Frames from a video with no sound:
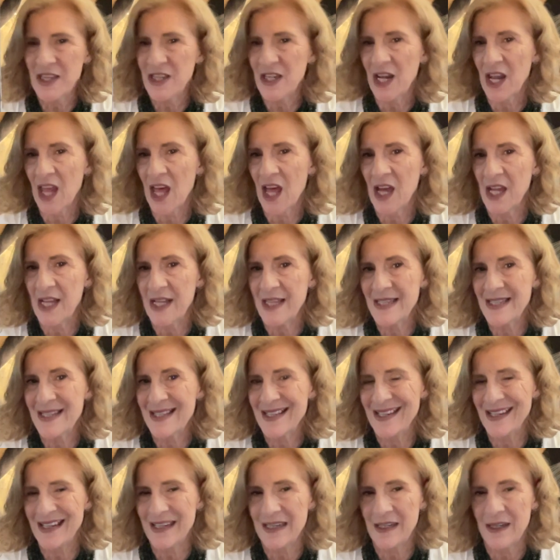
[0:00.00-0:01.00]
the lines
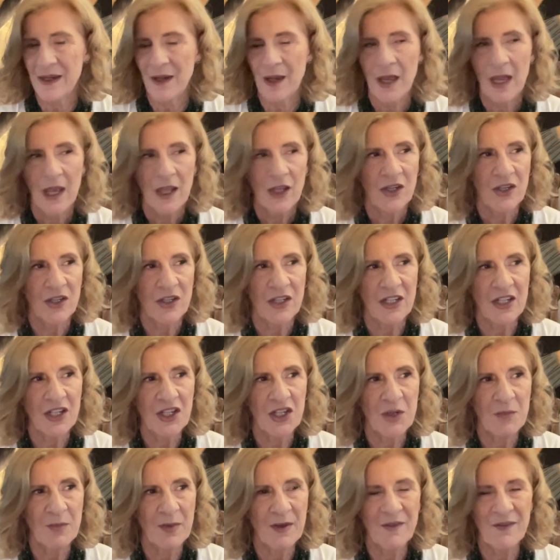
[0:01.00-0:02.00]
here. You need
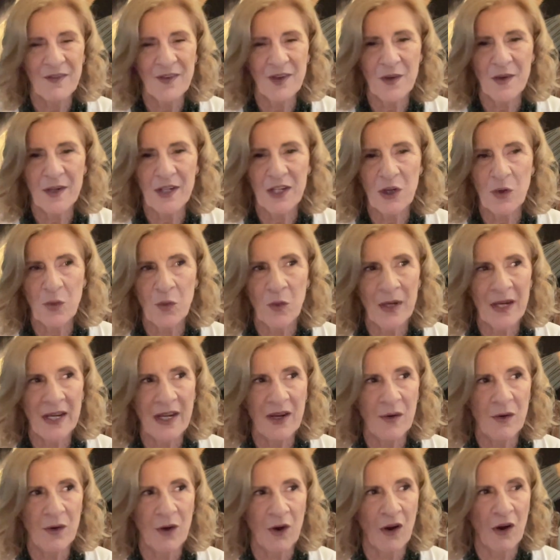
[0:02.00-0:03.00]
to be very
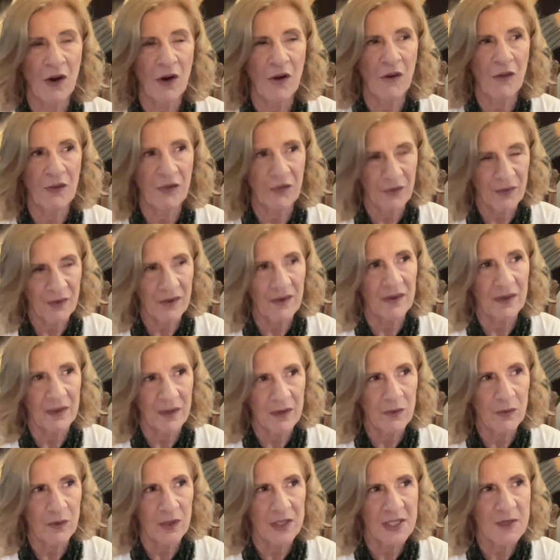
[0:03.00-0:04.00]
aware of
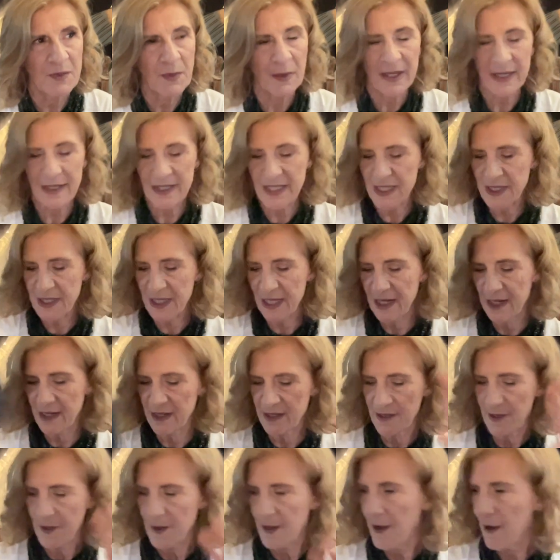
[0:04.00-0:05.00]
what's being
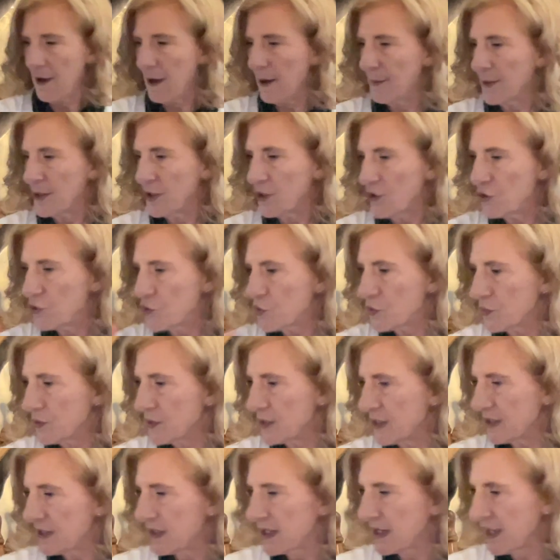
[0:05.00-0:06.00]
said. I'm going to draw
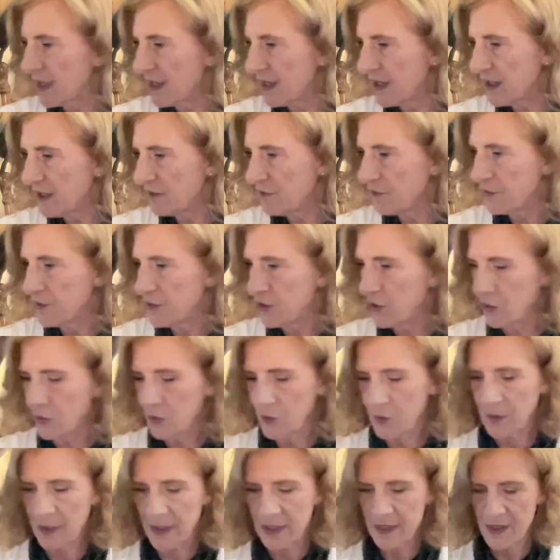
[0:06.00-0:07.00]
another card for
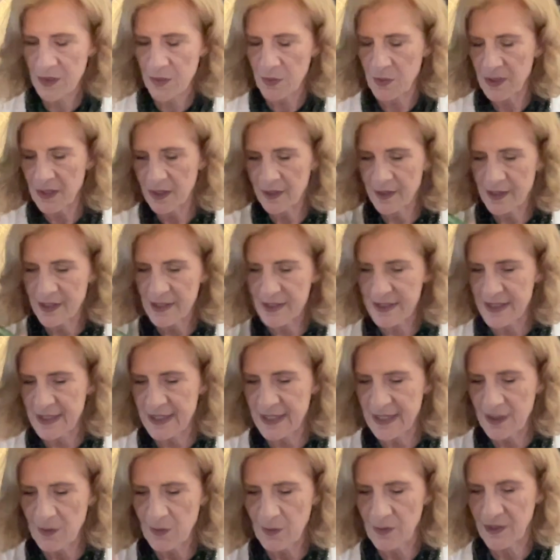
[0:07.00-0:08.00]
you as well to
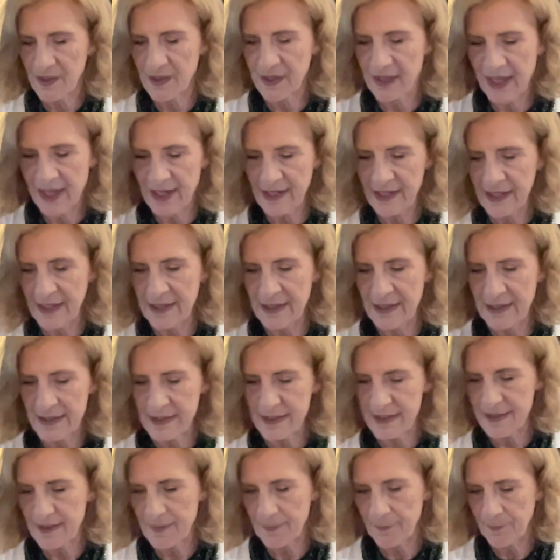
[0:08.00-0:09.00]
see what that
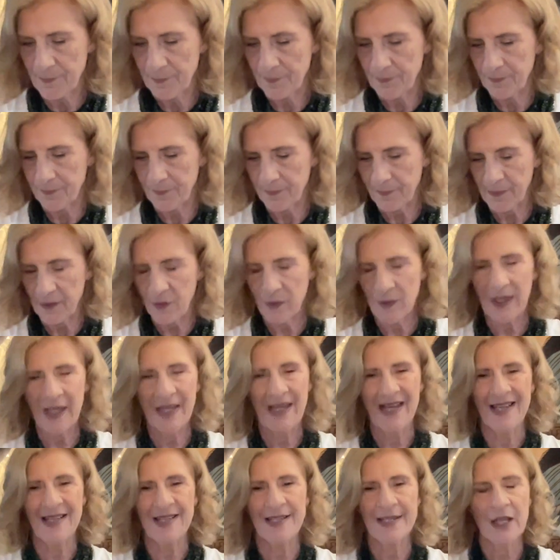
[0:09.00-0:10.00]
is.
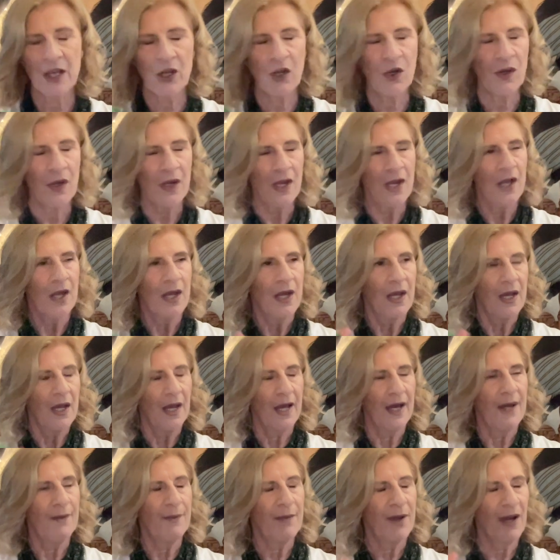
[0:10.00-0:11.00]
Okay, so
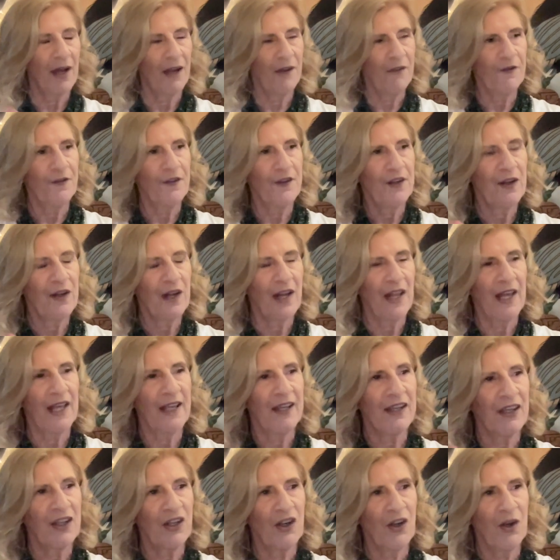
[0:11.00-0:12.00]
I feel like,
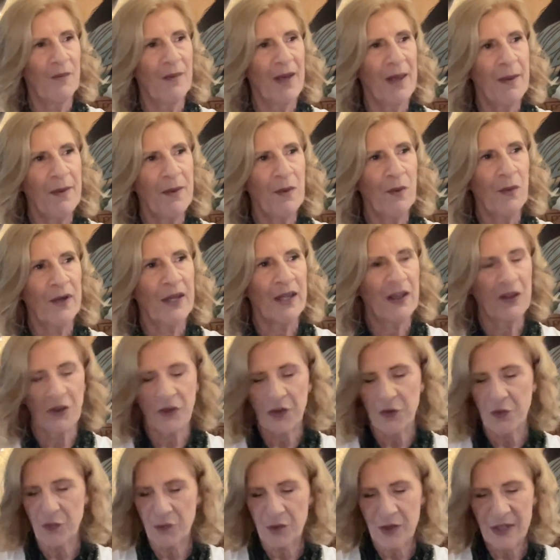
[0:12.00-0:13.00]
you know, maybe week
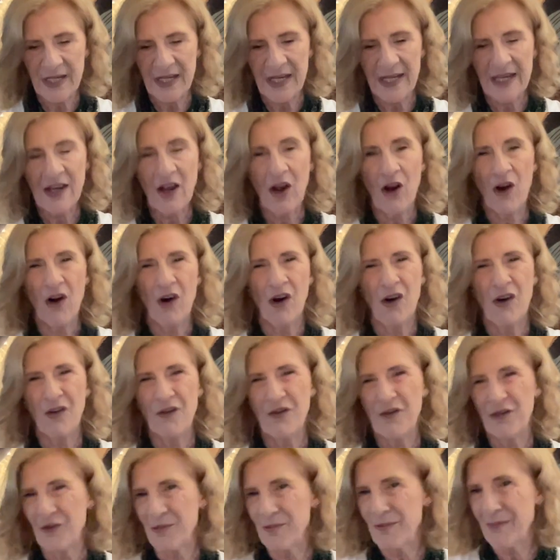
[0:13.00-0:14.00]
3
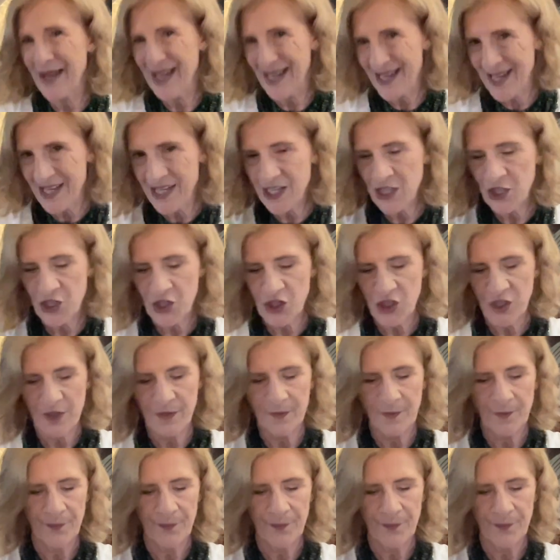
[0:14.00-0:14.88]
of March,